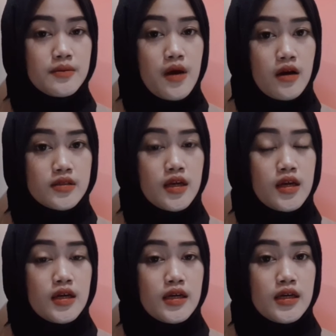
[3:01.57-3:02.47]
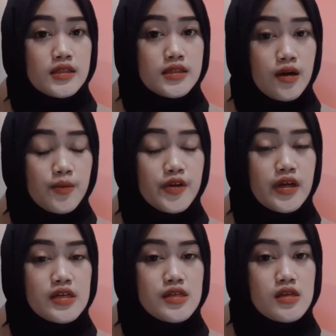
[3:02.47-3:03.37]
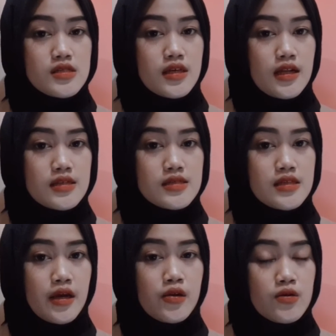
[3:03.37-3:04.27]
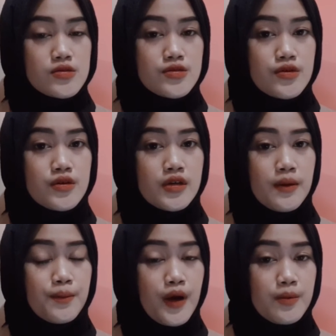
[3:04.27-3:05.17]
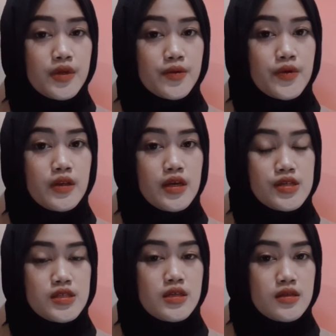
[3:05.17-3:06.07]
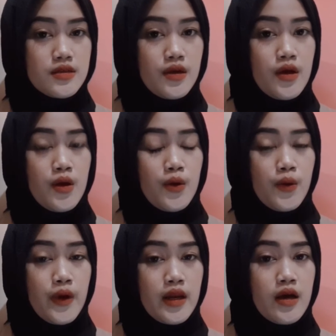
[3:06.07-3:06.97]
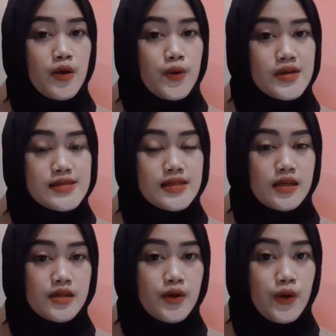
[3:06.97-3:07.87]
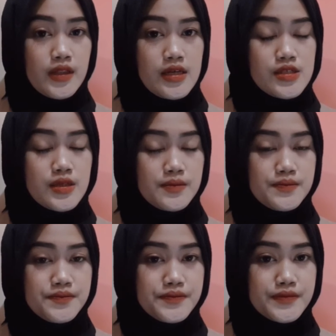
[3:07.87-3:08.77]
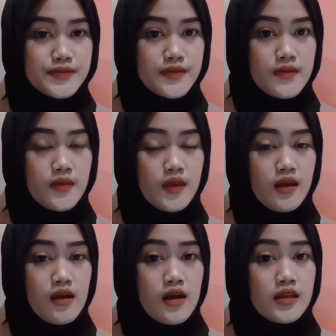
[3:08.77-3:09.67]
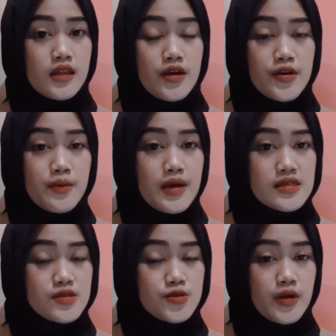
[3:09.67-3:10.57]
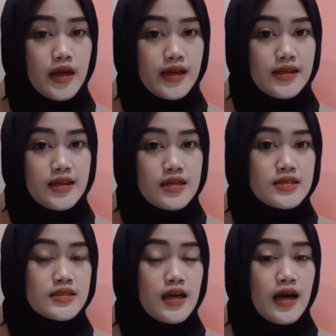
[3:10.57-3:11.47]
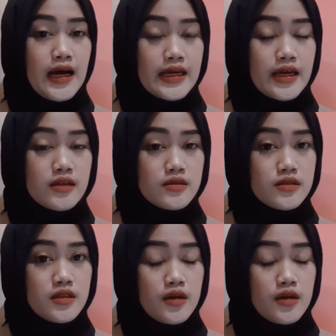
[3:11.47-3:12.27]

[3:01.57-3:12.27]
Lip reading: about the communication skills and also public relations when I was in college. Another my strength is I can